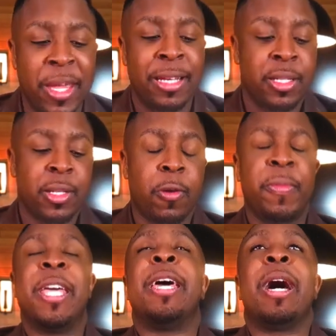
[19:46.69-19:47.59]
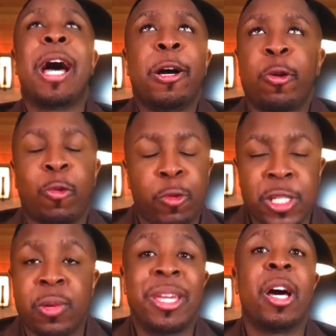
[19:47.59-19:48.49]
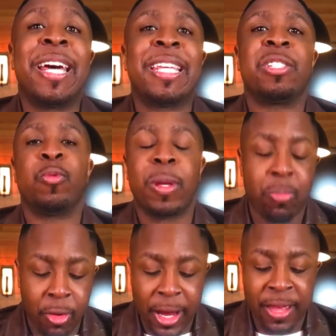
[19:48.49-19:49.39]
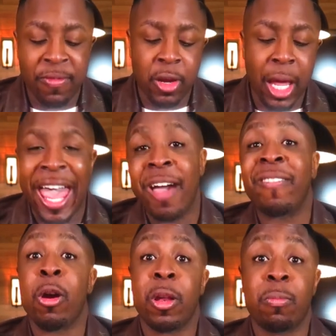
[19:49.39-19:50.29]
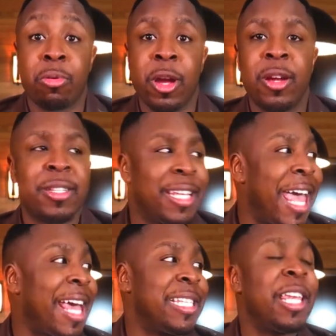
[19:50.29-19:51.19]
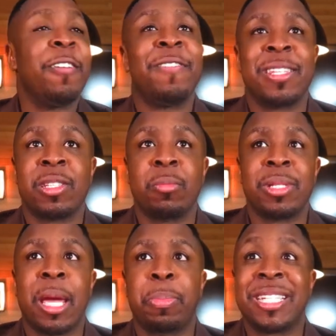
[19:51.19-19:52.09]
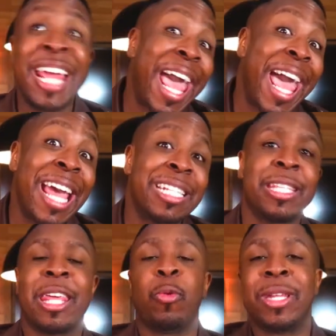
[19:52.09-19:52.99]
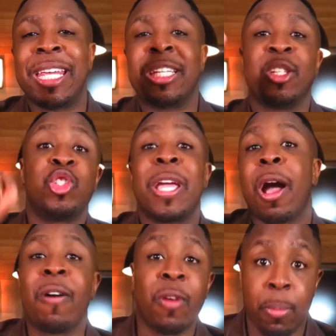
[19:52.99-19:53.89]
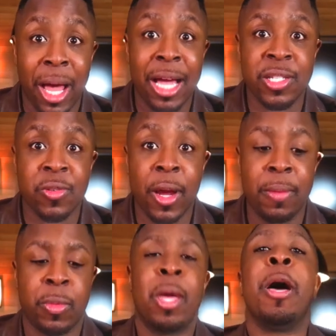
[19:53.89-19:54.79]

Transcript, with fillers: And so we're just going to be honest, we pray very half-hearted prayers as if it's some type of task that we need to check off our box, right?